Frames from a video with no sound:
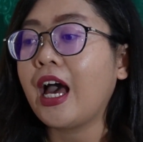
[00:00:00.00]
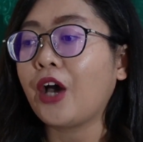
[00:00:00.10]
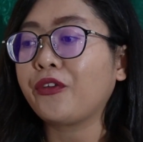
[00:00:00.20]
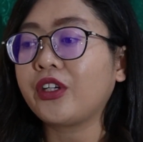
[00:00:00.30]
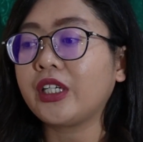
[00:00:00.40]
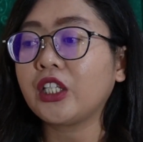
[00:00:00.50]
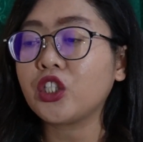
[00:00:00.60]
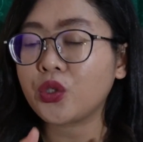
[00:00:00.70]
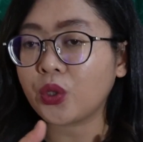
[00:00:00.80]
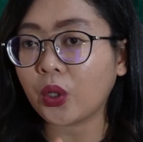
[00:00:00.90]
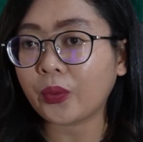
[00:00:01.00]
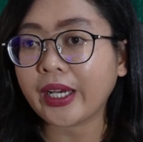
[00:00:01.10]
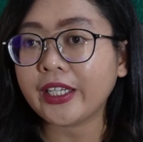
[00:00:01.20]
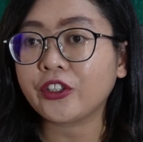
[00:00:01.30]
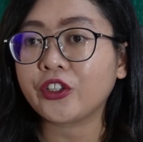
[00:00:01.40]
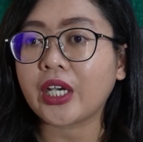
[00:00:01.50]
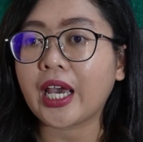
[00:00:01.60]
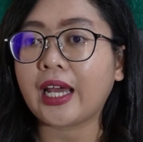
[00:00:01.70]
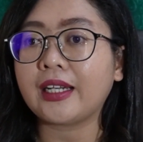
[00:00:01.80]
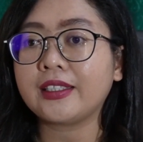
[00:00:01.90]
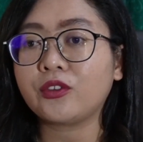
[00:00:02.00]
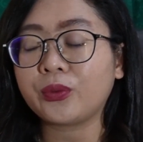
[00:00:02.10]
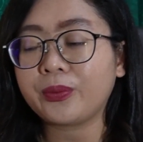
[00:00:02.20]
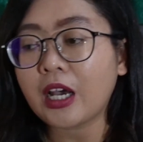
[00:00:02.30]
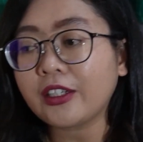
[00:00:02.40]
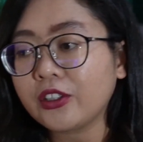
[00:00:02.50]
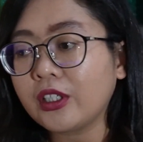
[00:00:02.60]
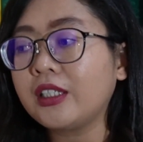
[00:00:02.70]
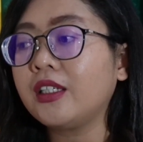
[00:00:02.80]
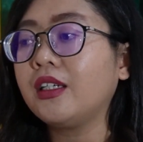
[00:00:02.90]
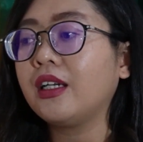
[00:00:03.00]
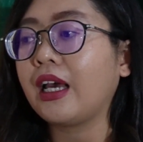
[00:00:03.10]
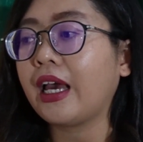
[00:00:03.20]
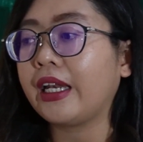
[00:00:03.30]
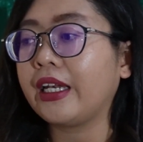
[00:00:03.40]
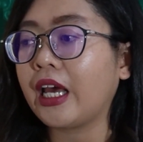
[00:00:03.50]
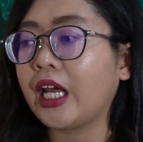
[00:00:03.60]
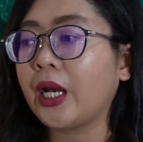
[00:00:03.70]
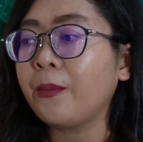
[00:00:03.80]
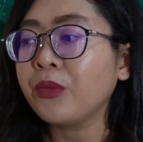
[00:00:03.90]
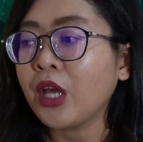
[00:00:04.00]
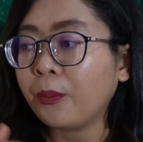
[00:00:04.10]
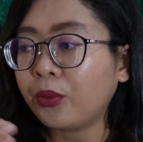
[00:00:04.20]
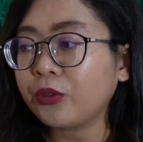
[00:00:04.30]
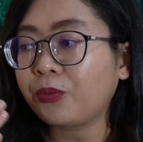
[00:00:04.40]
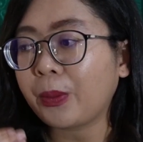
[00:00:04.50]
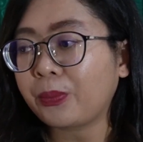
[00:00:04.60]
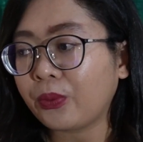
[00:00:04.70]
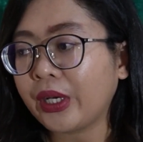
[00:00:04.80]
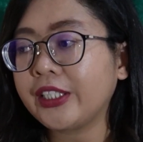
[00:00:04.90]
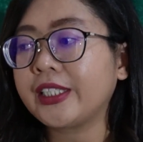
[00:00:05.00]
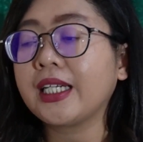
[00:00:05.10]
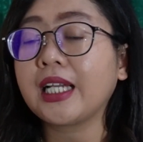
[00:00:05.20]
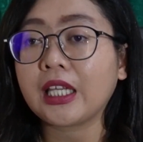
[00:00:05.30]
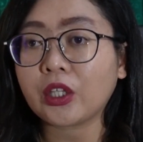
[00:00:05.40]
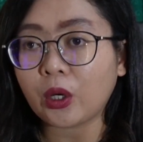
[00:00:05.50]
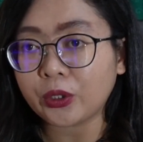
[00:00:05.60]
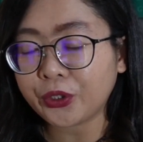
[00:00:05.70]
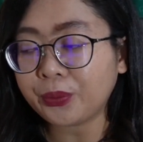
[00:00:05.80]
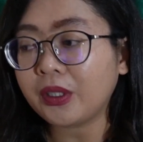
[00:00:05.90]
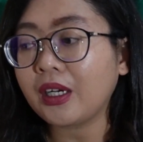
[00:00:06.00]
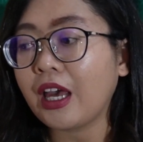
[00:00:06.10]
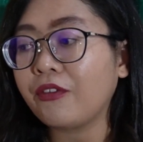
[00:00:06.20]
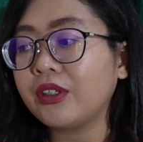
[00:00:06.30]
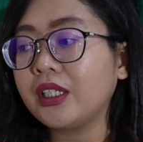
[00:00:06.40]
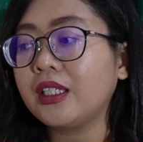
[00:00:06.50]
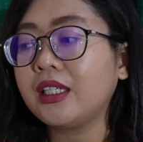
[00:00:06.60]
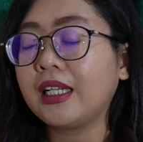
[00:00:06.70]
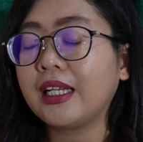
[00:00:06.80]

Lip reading: After that, storage and distribution, and then food preparation at consumer level,